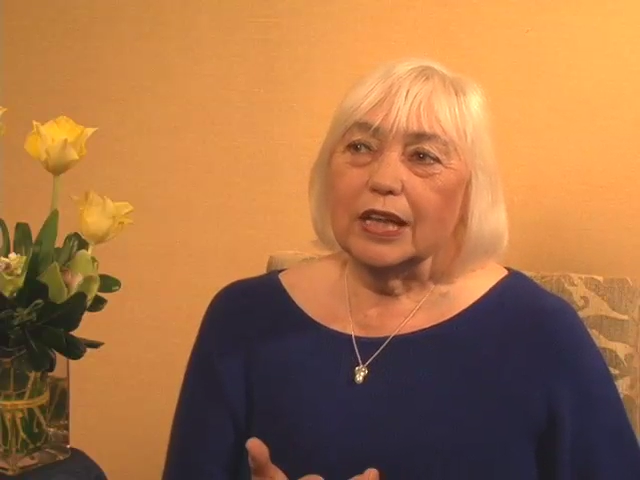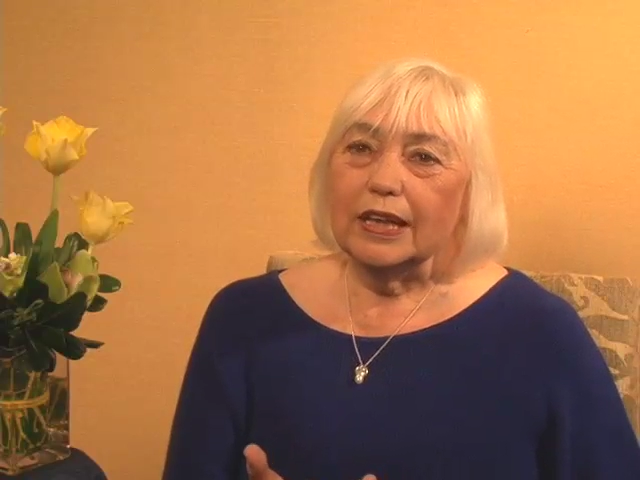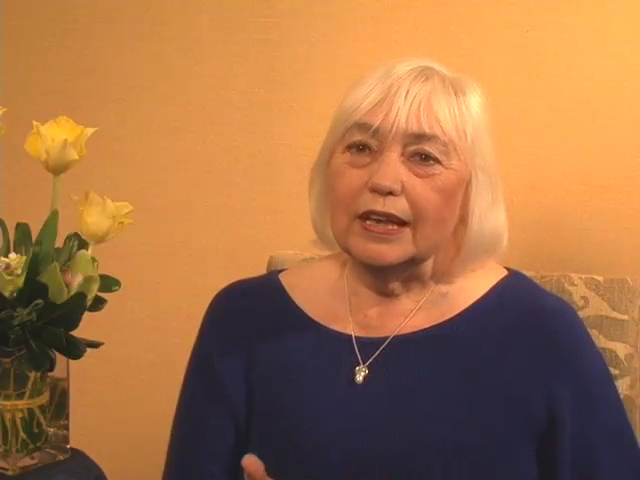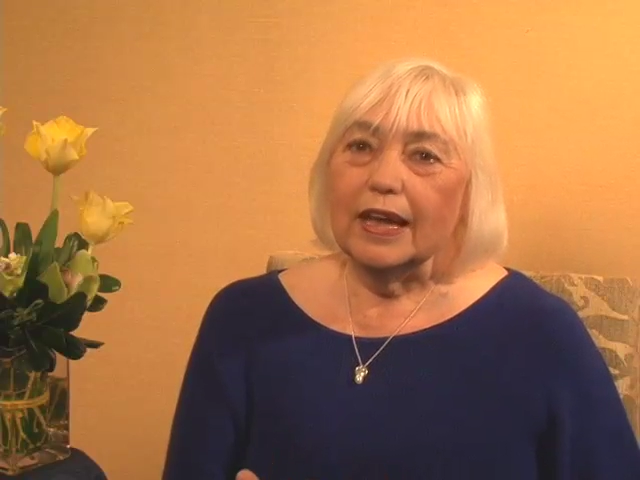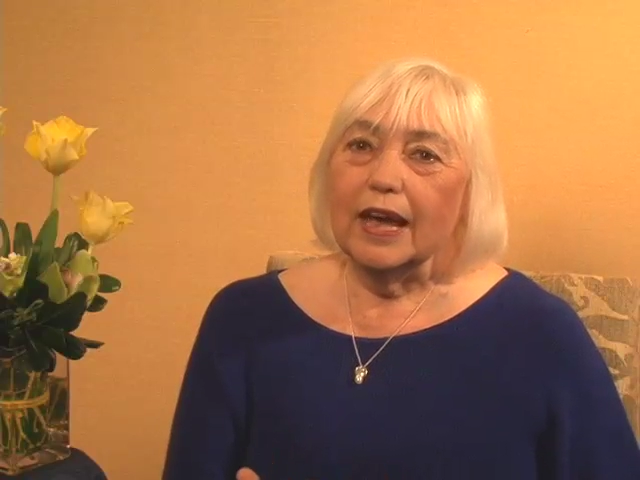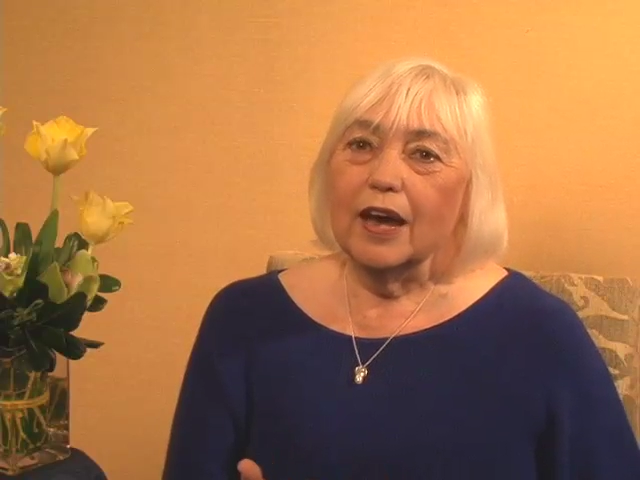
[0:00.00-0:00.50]

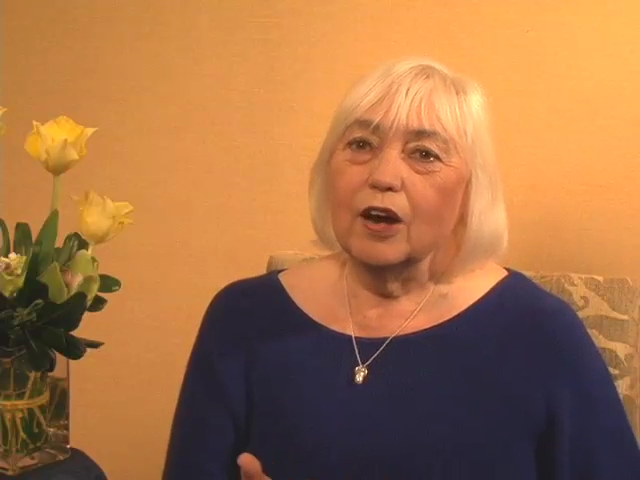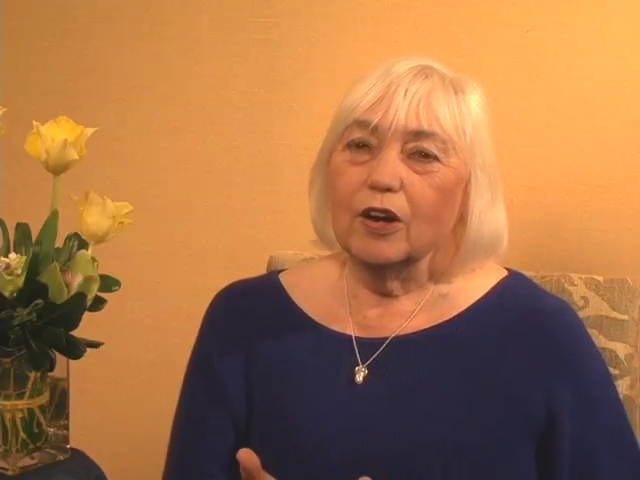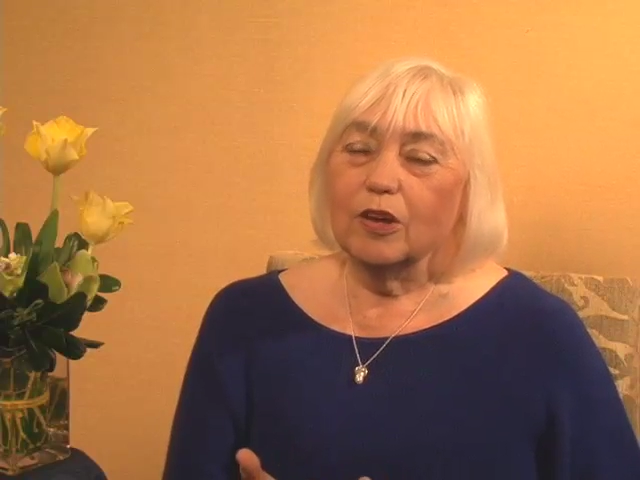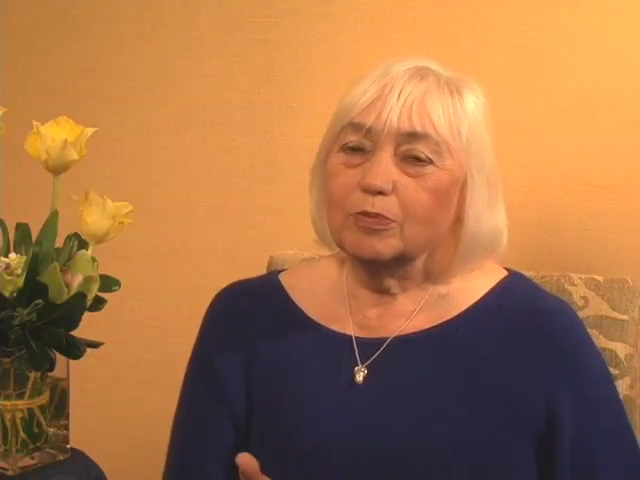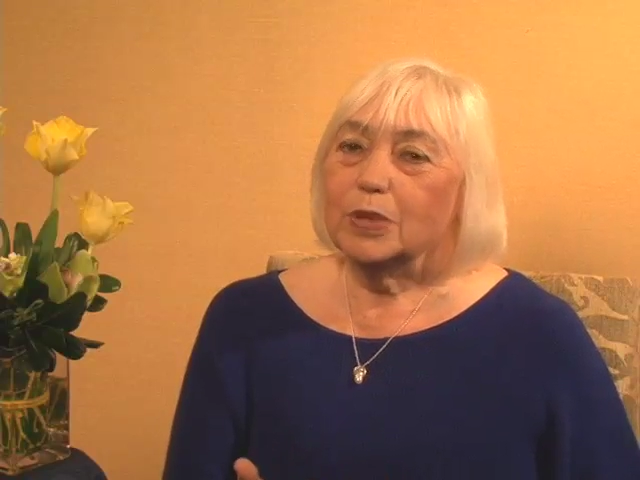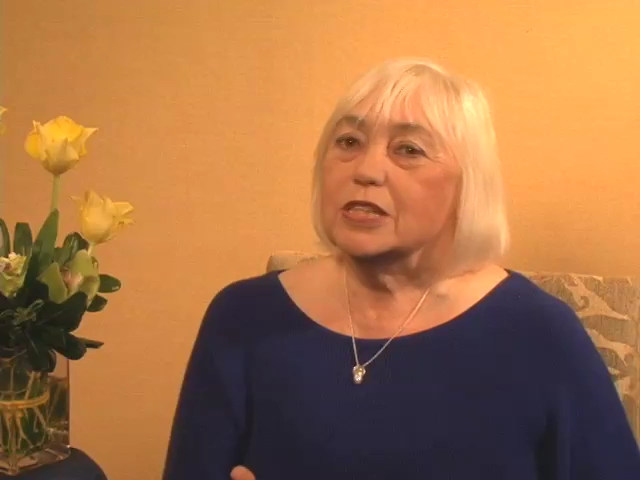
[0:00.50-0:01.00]
can now
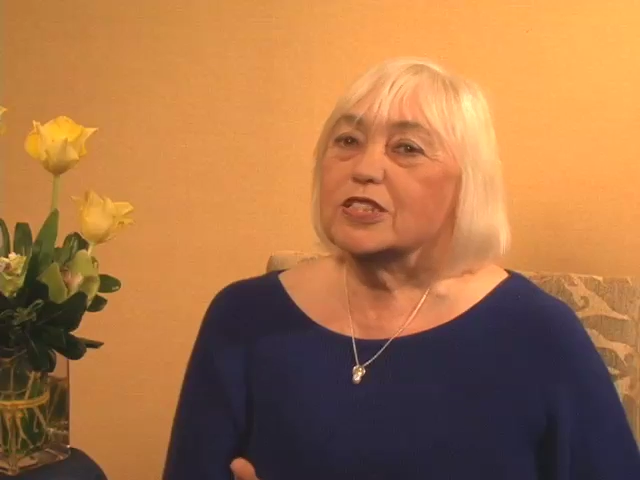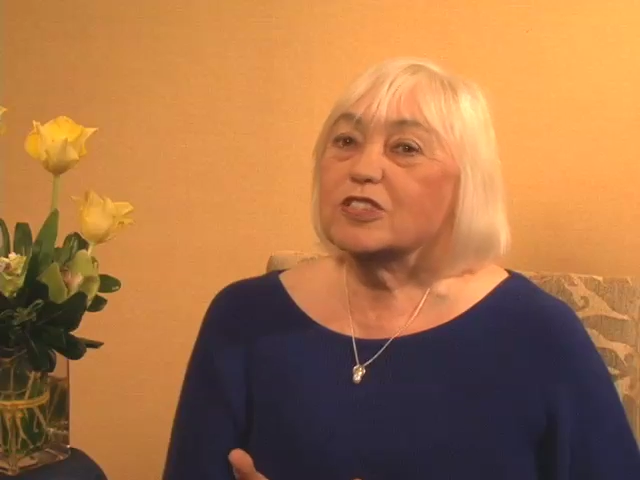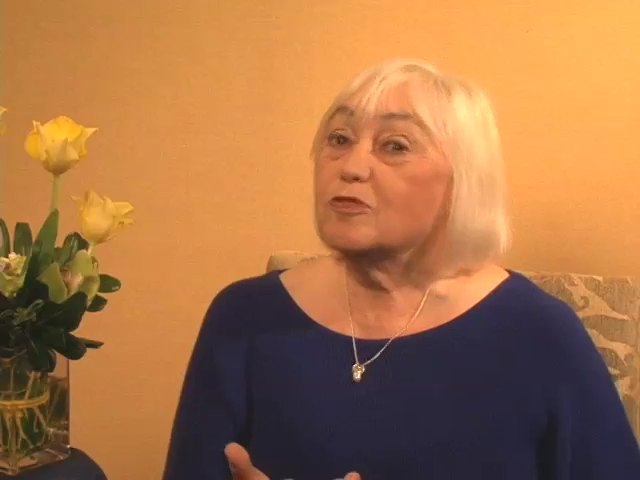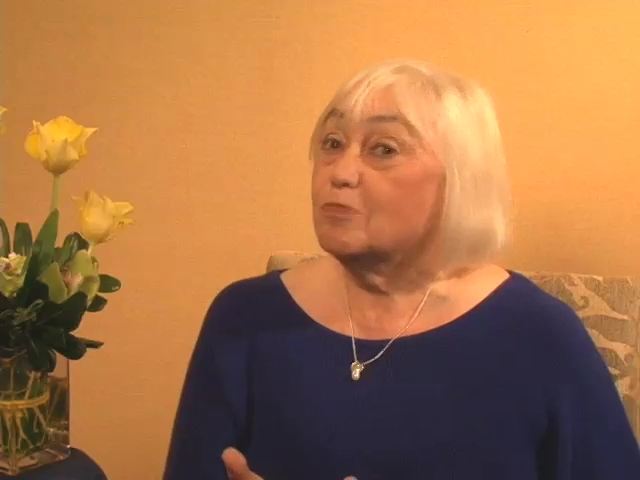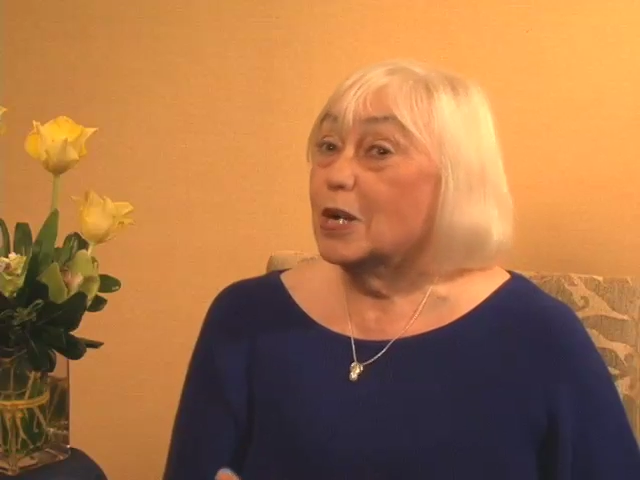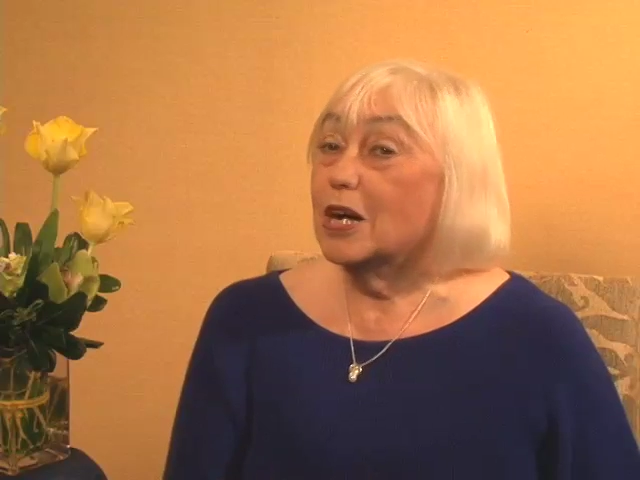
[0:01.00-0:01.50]
have peace
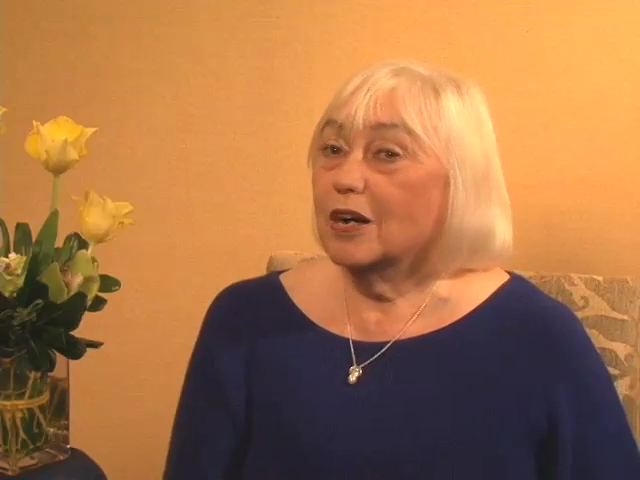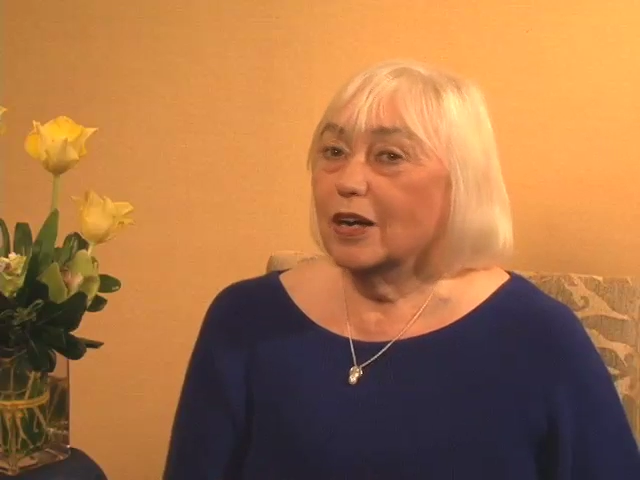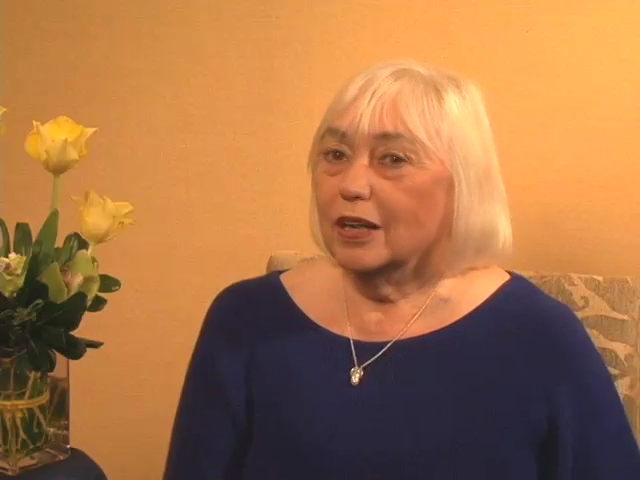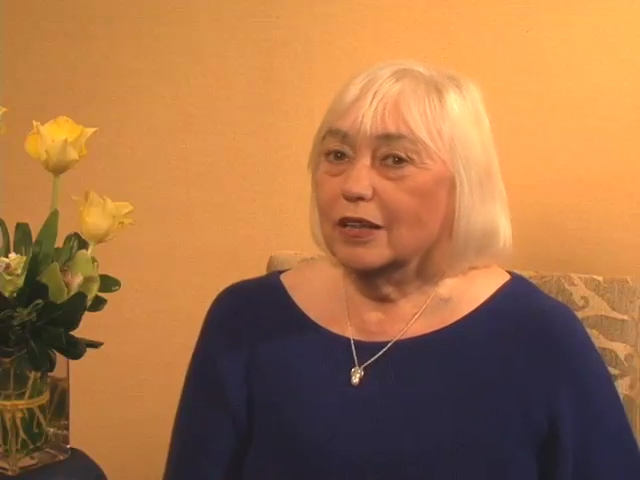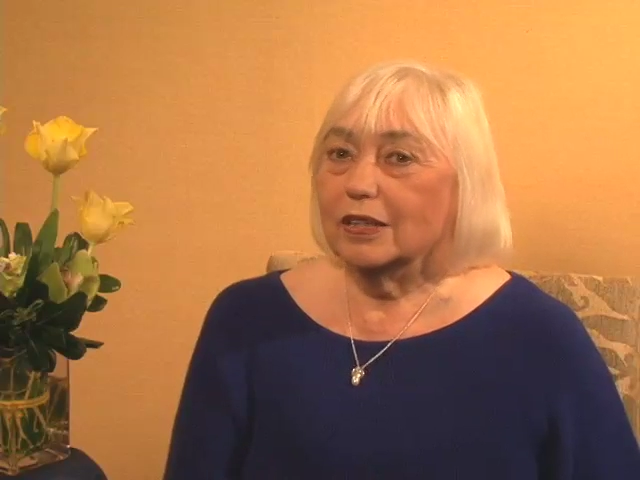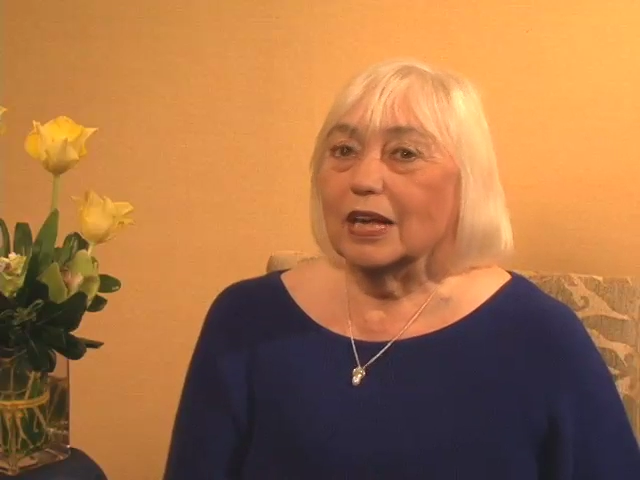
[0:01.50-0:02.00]
of
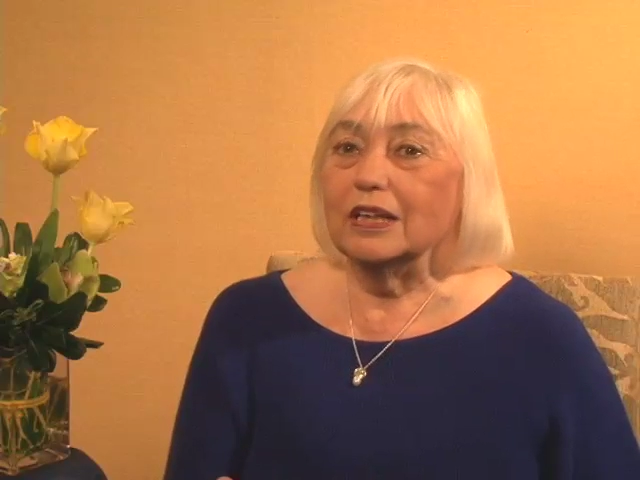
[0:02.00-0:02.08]
mind